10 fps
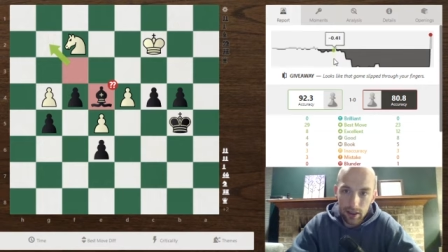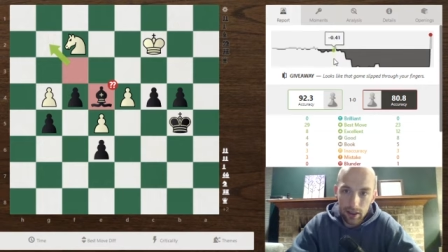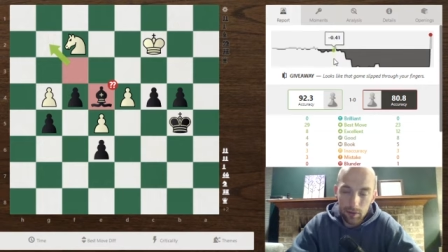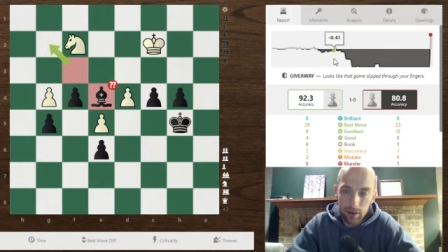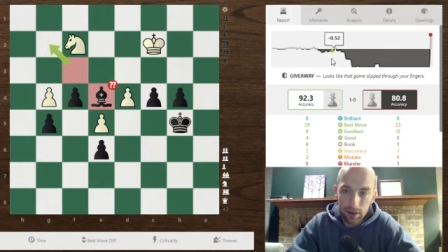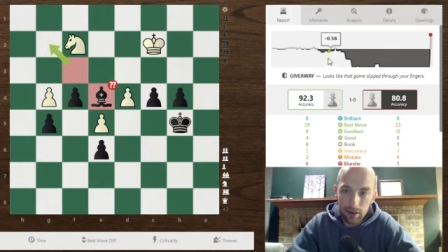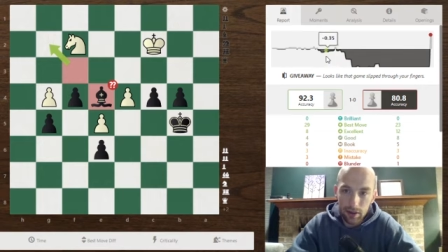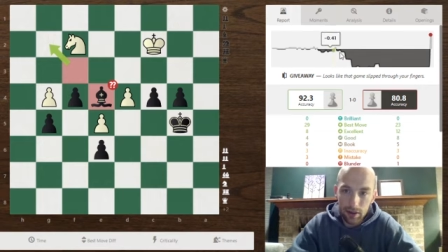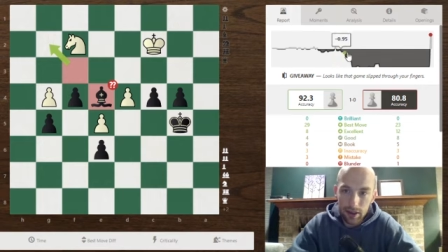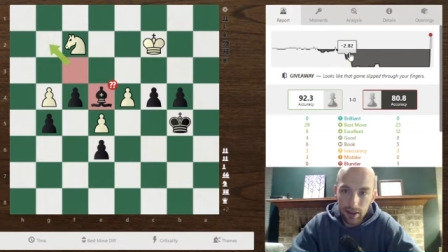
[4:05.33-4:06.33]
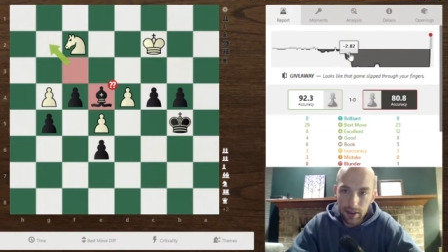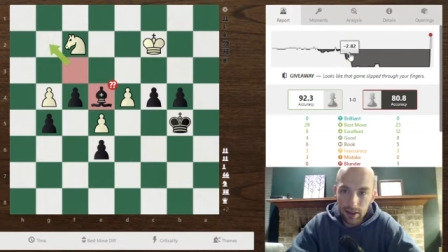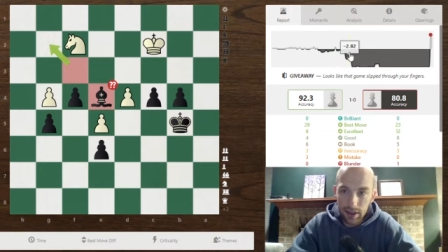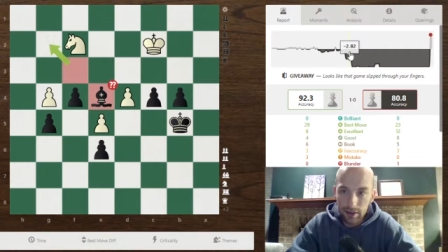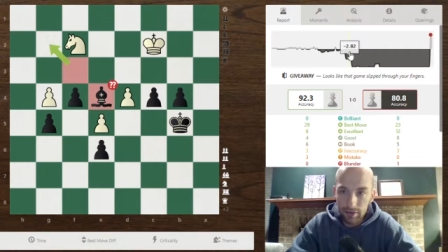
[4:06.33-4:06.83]
And what you'll notice is
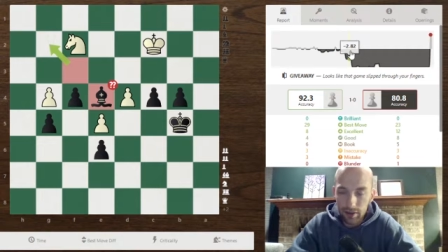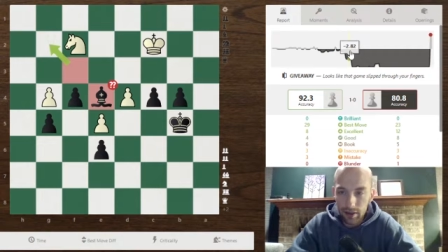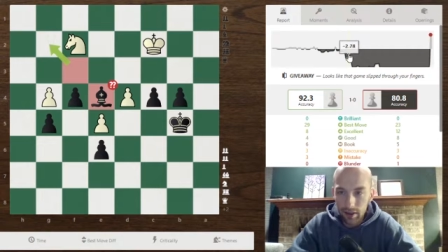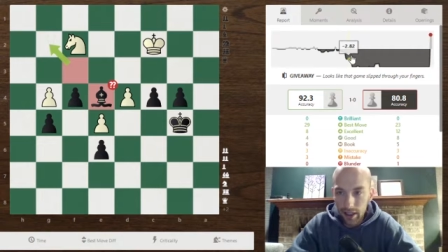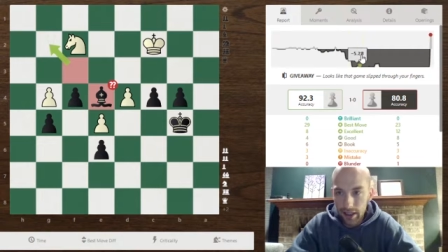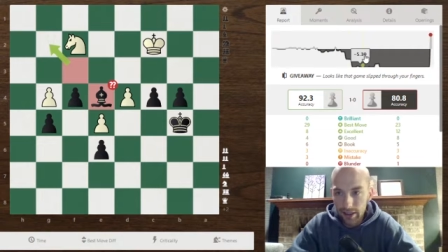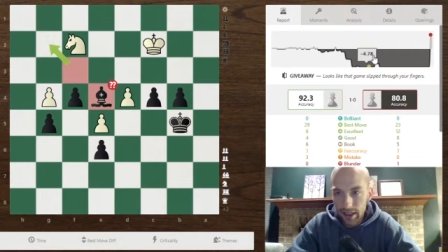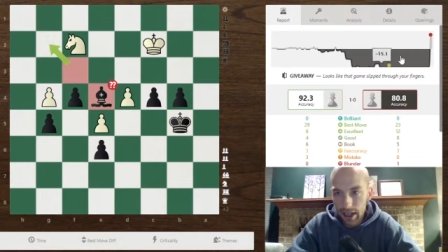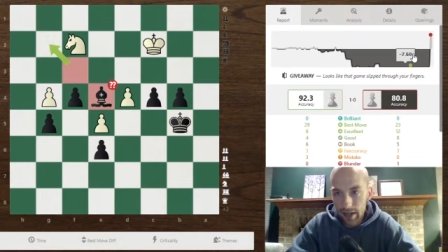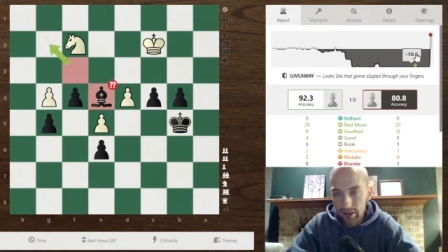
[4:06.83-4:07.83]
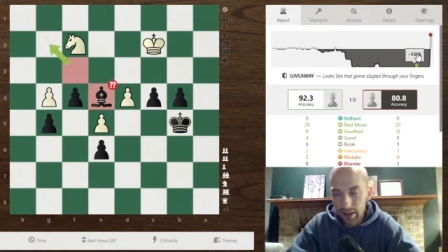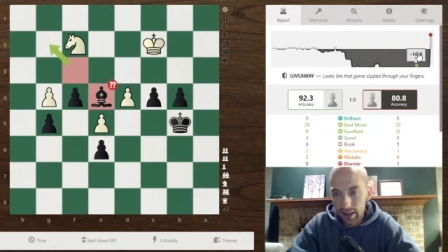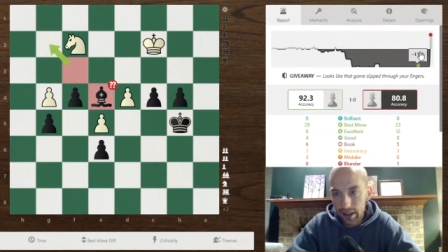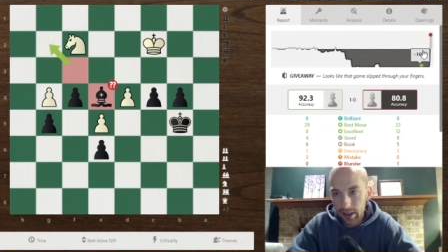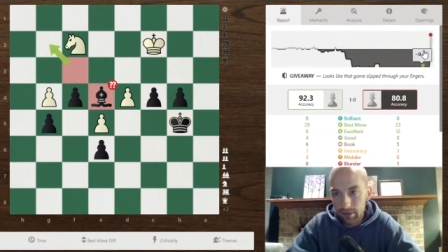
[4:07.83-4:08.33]
that for the last half of the
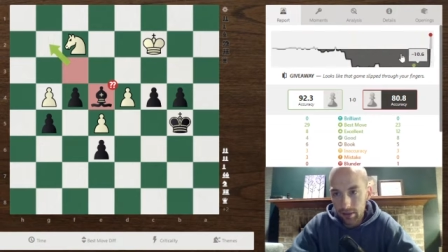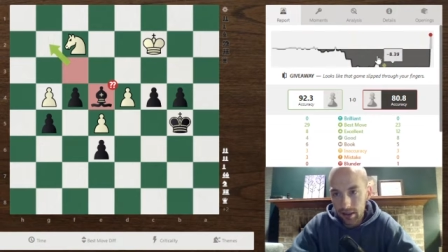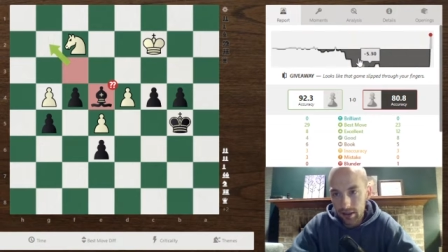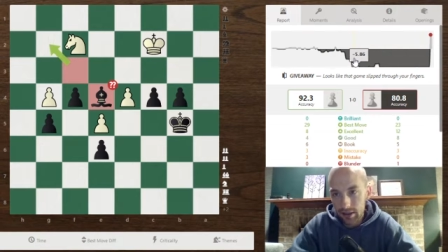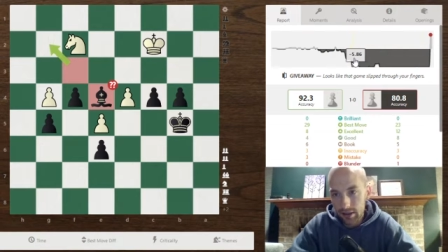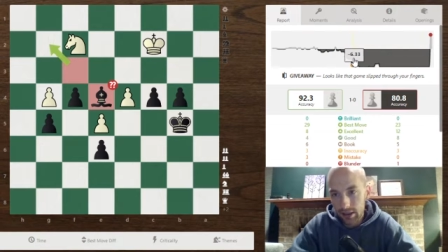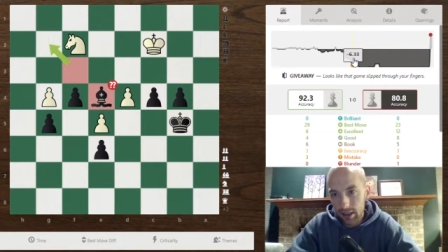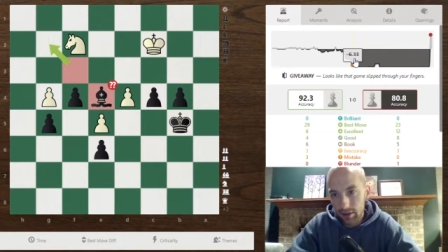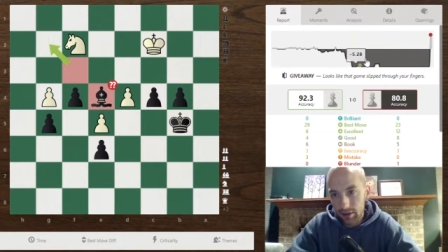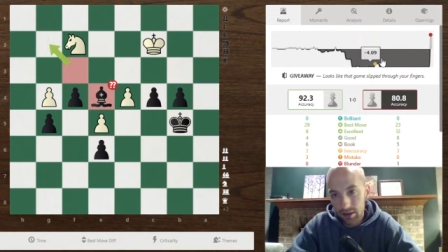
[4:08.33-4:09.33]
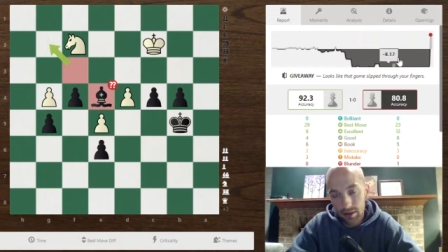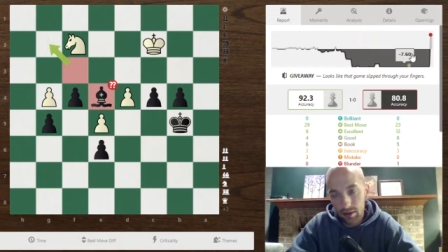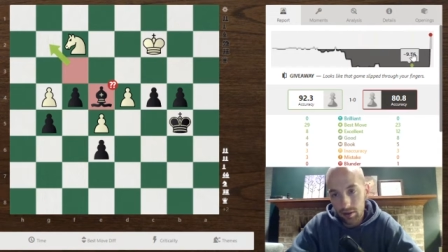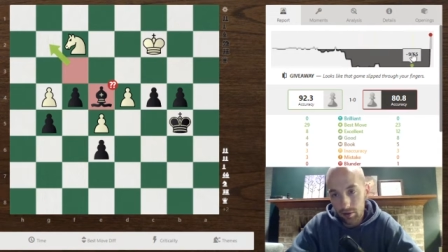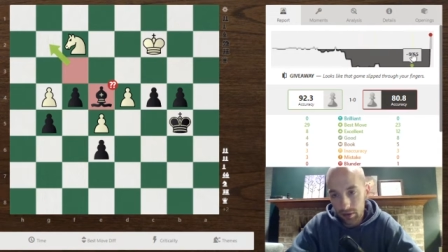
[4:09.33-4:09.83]
game, basically, I was
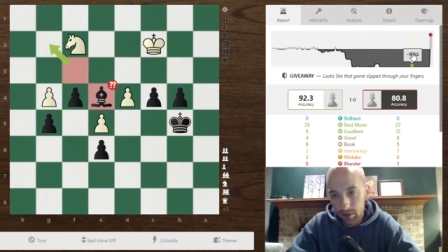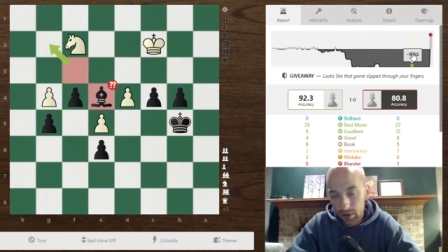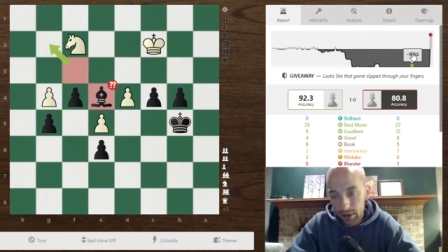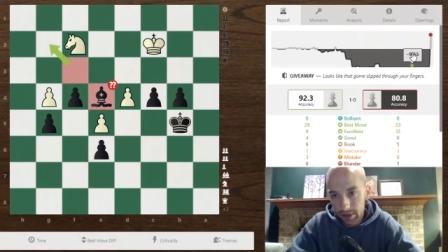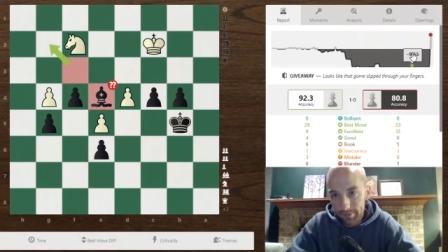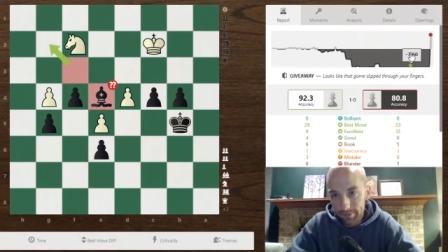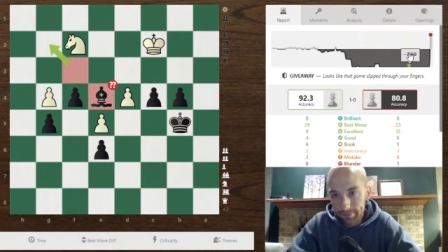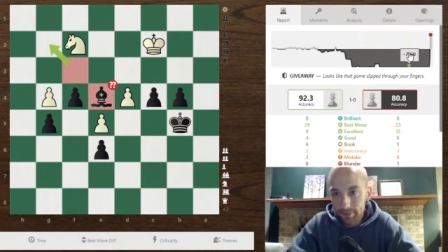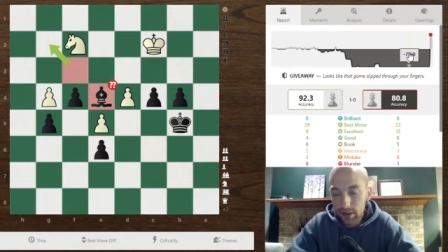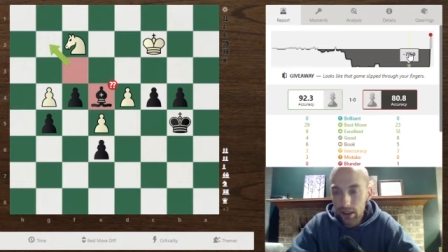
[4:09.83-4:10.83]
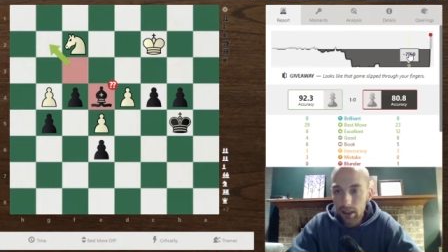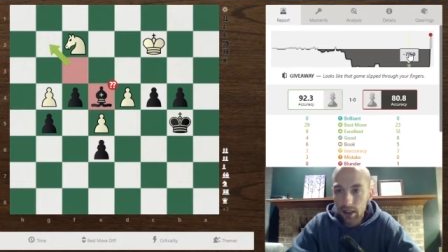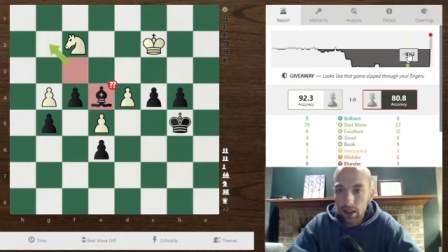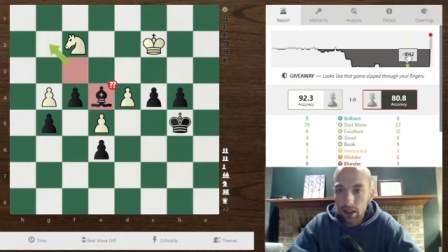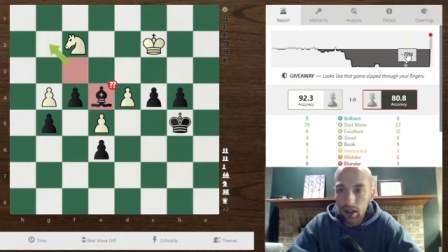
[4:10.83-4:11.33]
just totally winning.
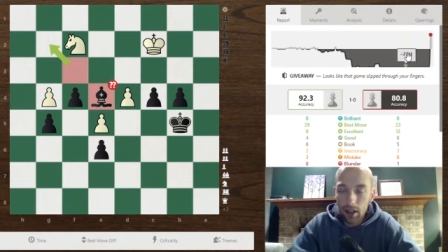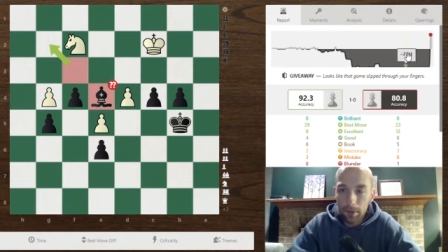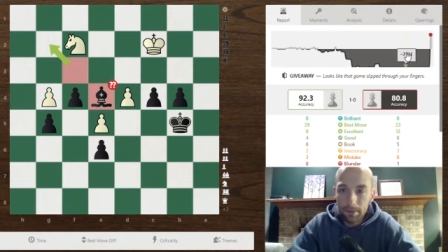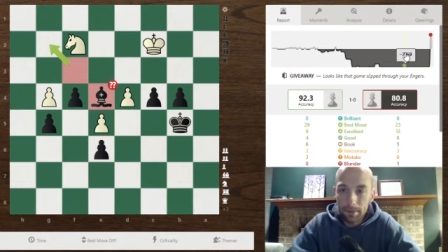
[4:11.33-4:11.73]
Um,